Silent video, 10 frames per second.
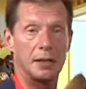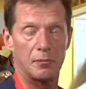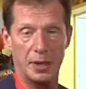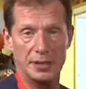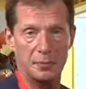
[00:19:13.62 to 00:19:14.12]

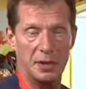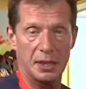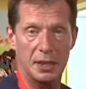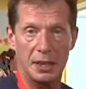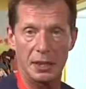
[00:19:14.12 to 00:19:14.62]
recipe
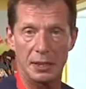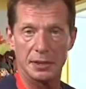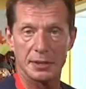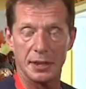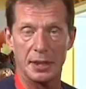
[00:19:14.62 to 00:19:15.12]

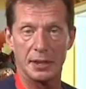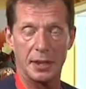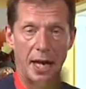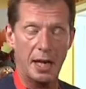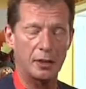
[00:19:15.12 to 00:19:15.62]
is in the
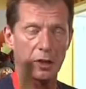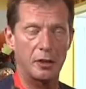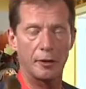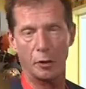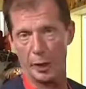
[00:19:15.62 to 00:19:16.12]

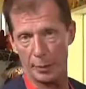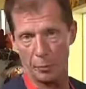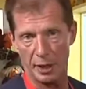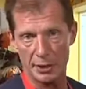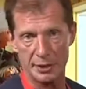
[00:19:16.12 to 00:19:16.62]
category of quick
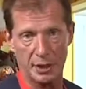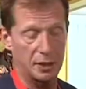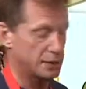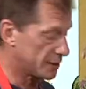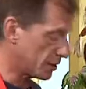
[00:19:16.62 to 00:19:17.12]
breads.
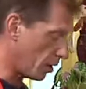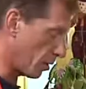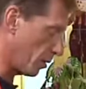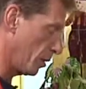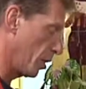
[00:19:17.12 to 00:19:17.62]

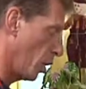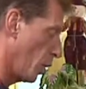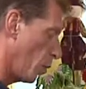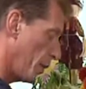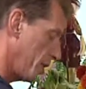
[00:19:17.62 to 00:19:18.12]
So
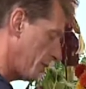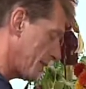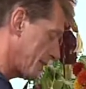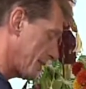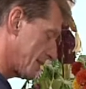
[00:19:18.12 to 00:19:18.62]
when you
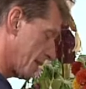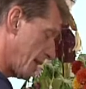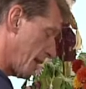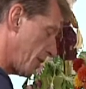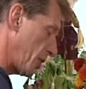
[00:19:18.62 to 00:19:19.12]
mix this
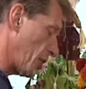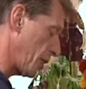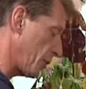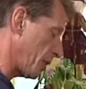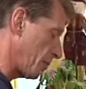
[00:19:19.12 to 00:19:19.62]
together, you
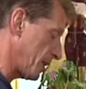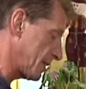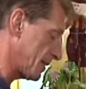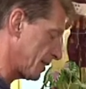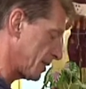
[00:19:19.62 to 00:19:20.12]
only want to mix
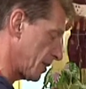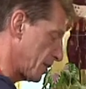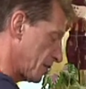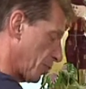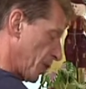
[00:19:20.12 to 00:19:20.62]
this until
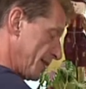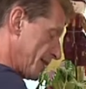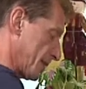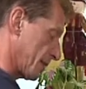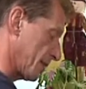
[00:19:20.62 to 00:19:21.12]
it's
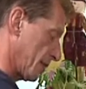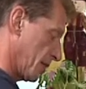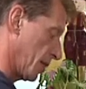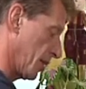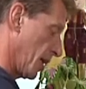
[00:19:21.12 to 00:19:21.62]
moistened.
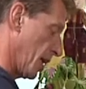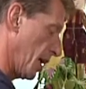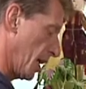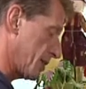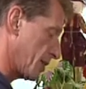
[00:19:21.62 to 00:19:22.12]

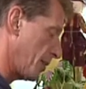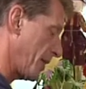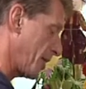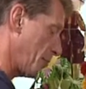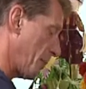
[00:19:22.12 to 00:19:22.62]
It's going to
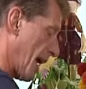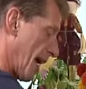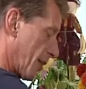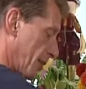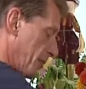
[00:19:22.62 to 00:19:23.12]
make a
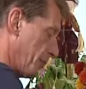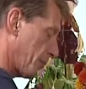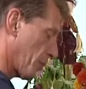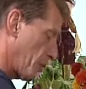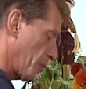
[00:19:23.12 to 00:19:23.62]
batter.
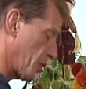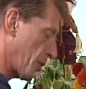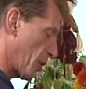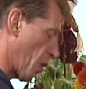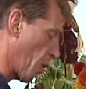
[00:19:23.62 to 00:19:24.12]
We don't
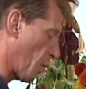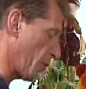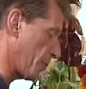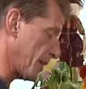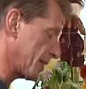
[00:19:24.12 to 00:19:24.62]
want to
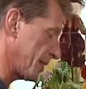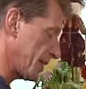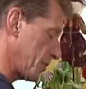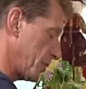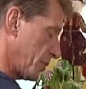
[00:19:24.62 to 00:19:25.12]
over mix it
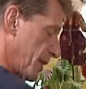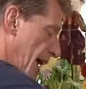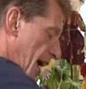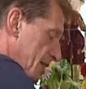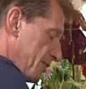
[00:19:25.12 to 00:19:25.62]
because we don't want to
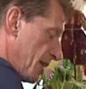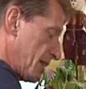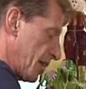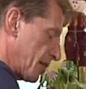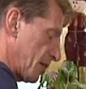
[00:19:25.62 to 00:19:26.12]
activate
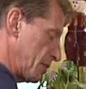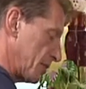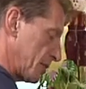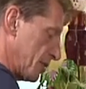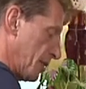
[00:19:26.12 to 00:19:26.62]
that
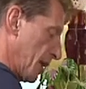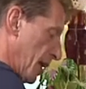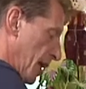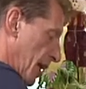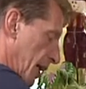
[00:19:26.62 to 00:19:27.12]
gluten
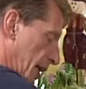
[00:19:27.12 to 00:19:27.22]
and